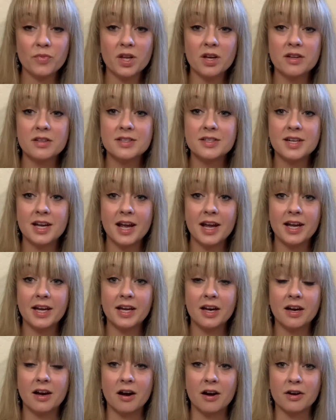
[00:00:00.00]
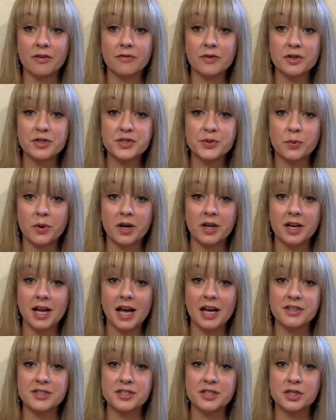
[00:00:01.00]
Today, our first one
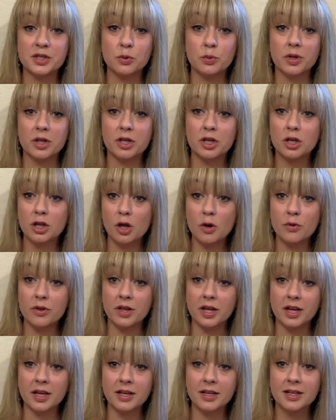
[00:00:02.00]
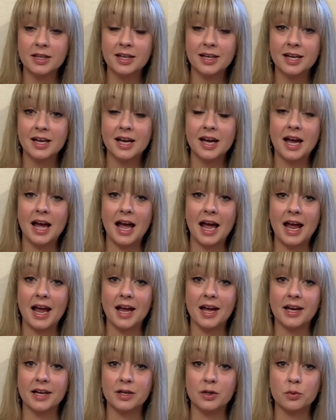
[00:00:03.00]
has to do with clothing,
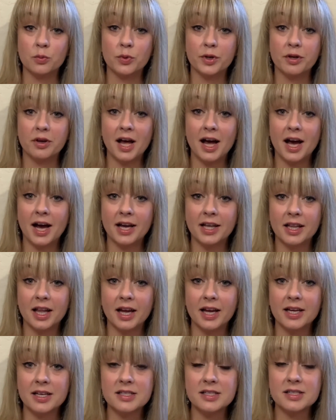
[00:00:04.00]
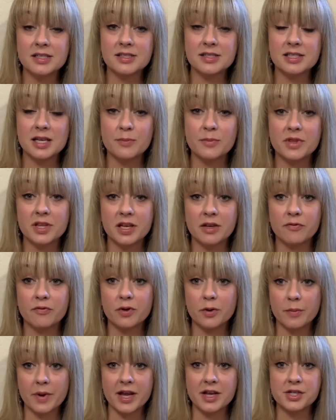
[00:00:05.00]
and we'll highlight some of the
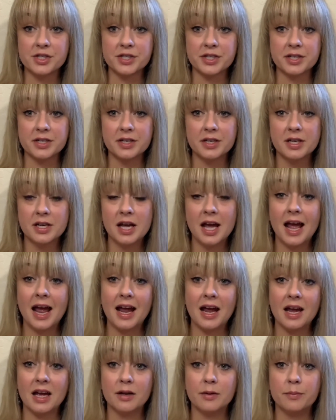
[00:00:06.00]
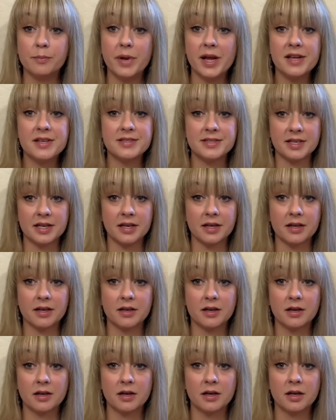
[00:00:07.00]
information and basic
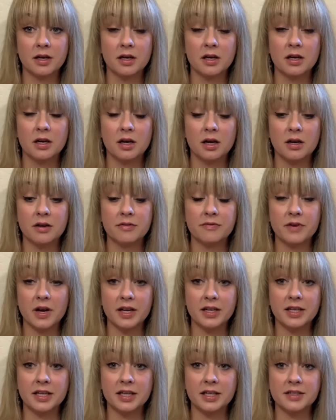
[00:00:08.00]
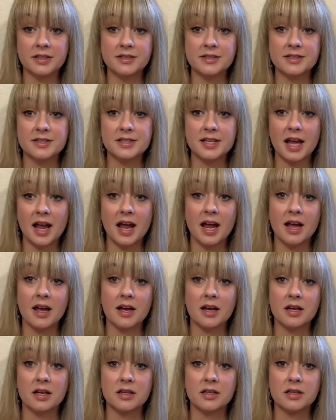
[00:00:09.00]
findings
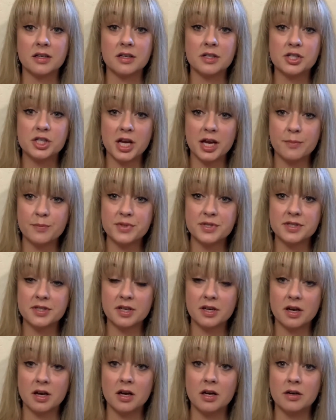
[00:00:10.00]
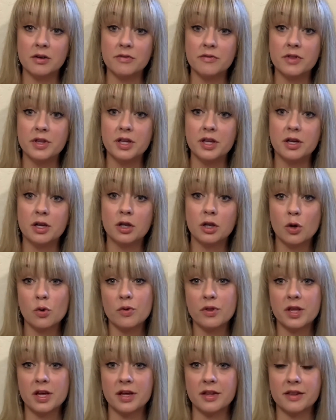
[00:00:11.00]
and shapes of the
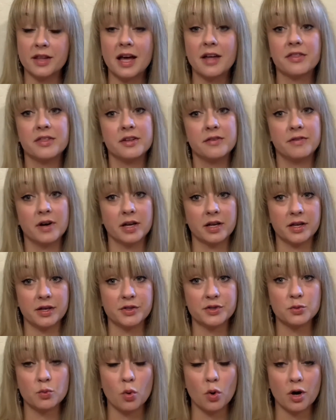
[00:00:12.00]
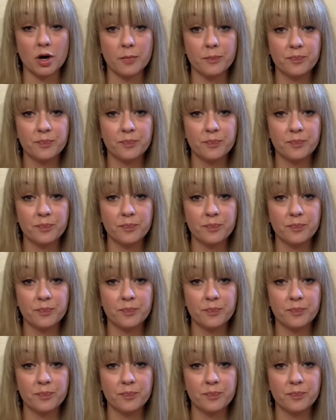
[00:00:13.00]
clothing that the Vikings wore.